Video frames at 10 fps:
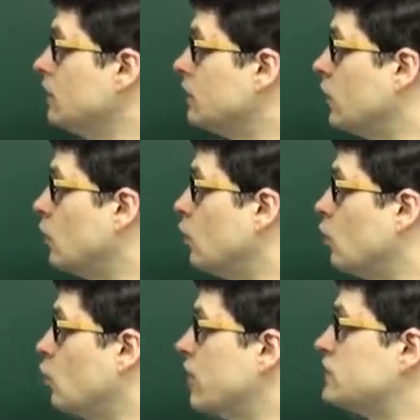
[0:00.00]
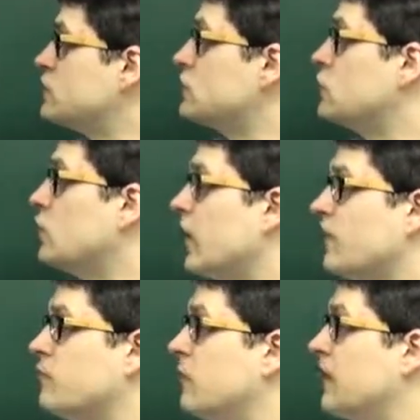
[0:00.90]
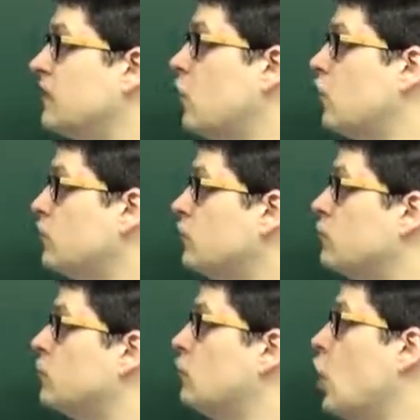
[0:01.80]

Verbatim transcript: So once you have made, you've put